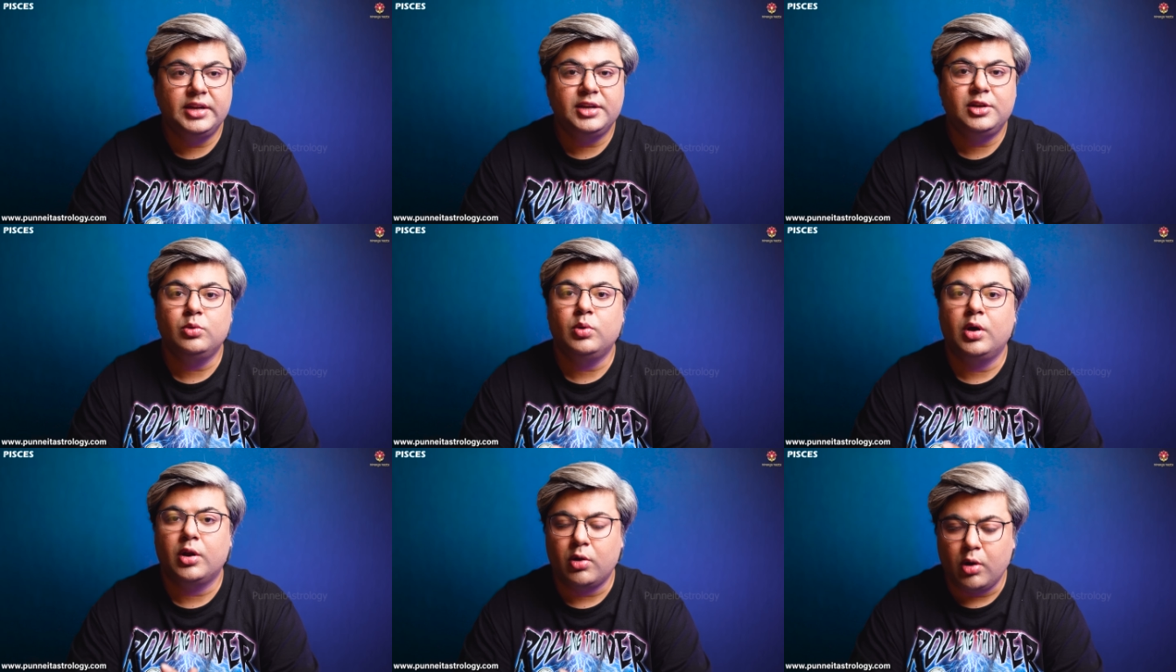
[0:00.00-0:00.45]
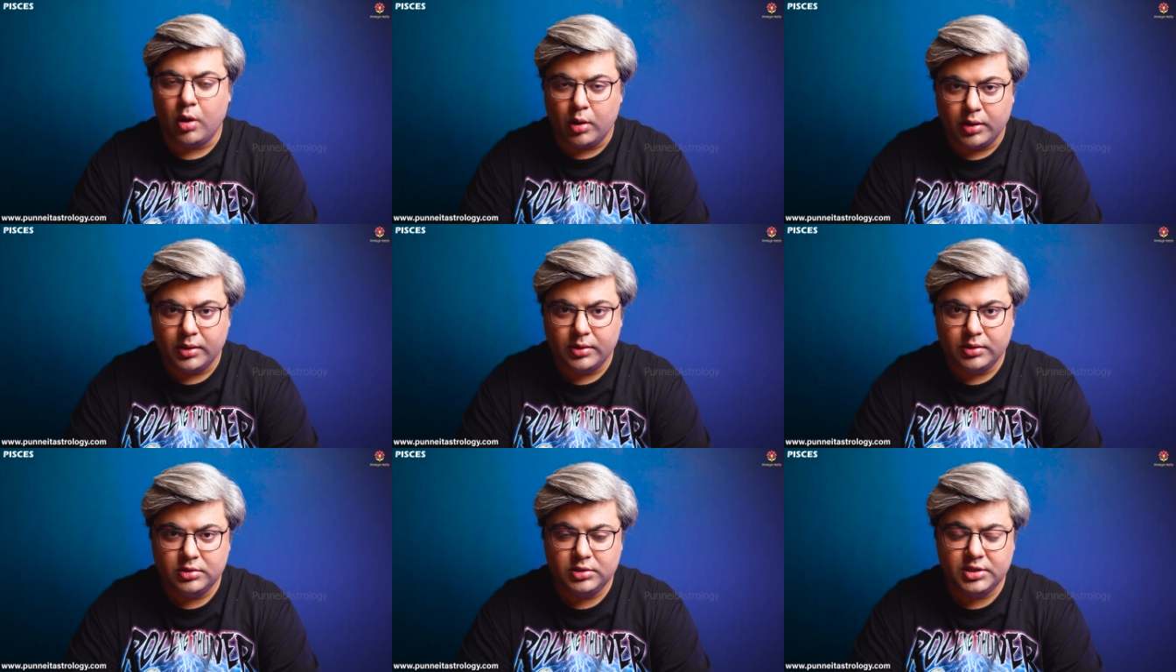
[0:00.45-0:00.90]
that you are
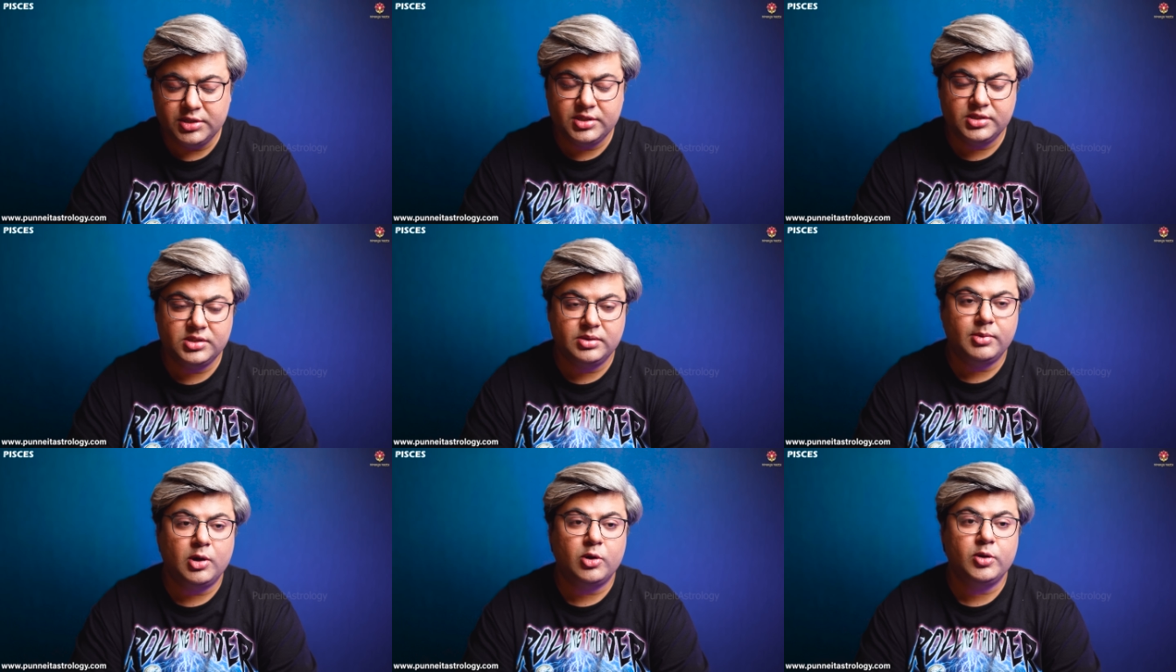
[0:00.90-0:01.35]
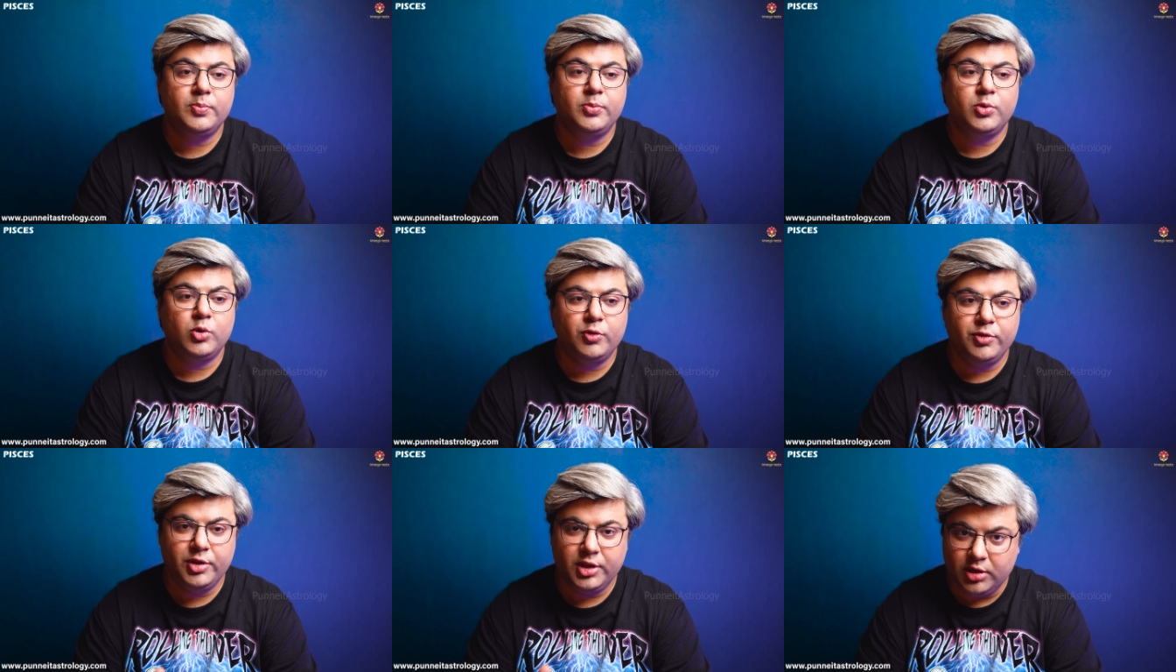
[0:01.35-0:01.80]
wrong. This is about
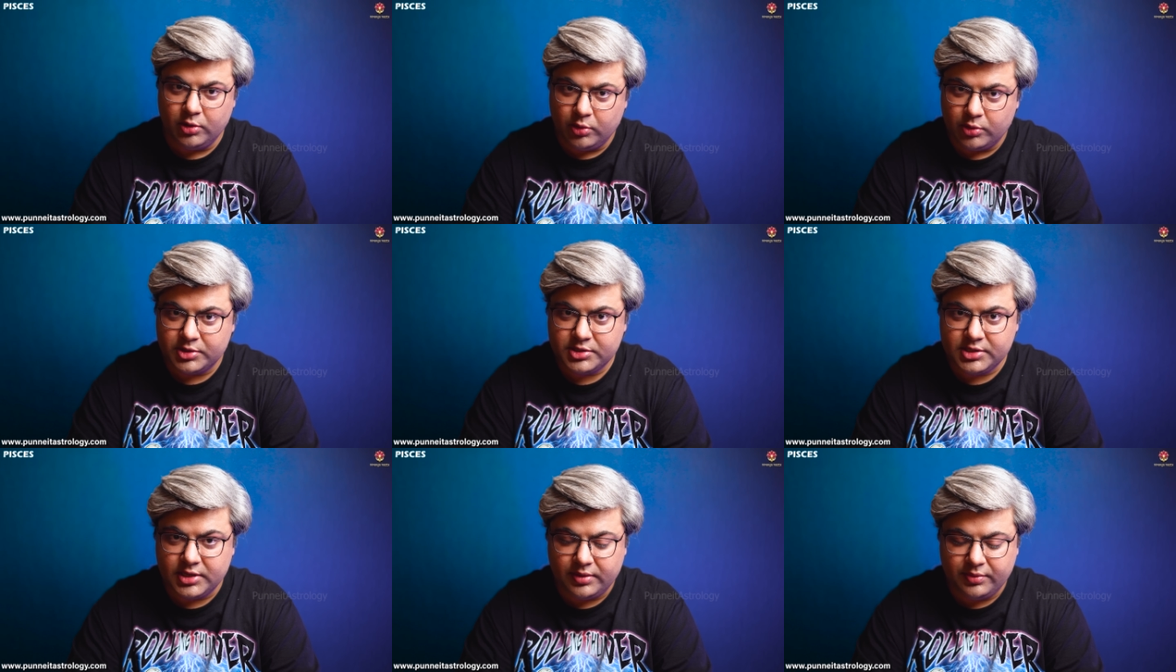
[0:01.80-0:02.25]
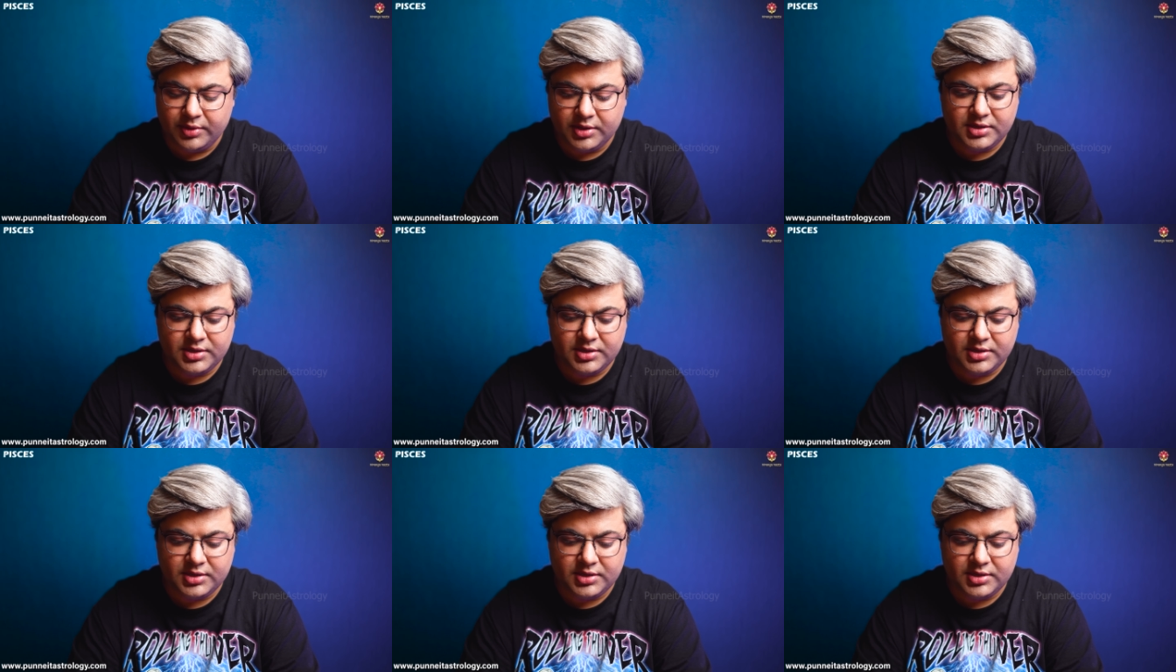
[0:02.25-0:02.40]
proving yourself.